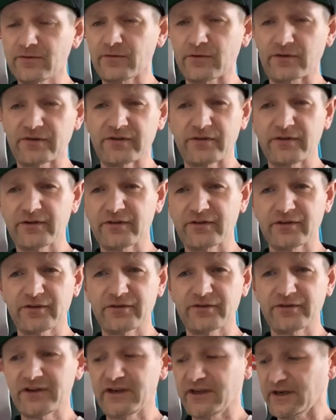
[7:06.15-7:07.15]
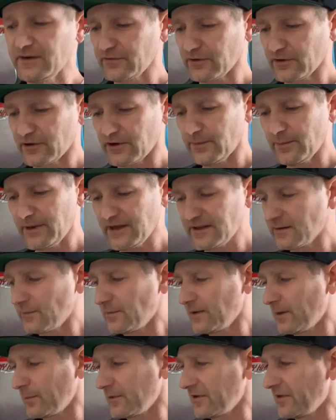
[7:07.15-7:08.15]
for Series thirteen, if you're going to make them
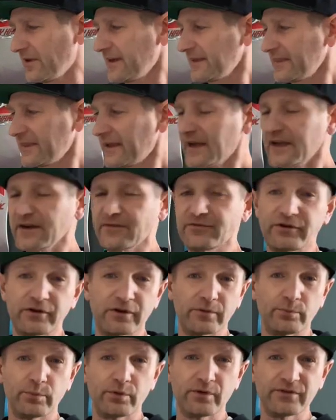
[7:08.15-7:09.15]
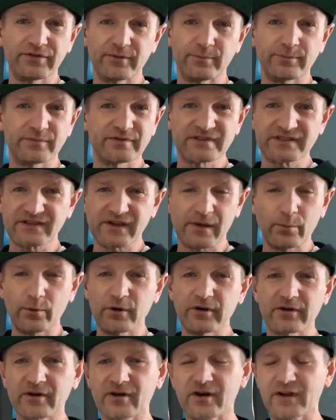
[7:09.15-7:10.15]
numbered like that, if you could put them
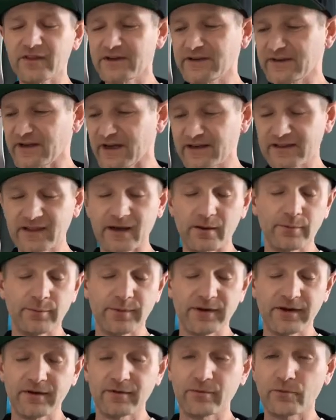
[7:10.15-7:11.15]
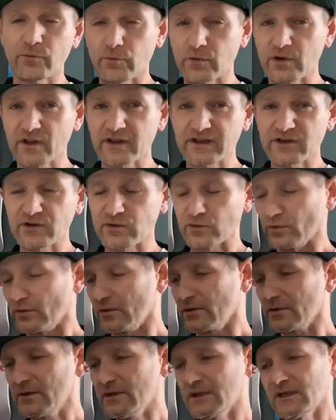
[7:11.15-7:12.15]
somewhere on the deck, that would be really
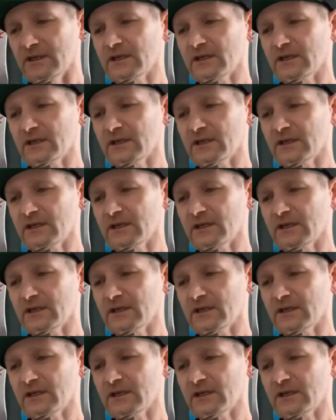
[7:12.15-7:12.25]
cool.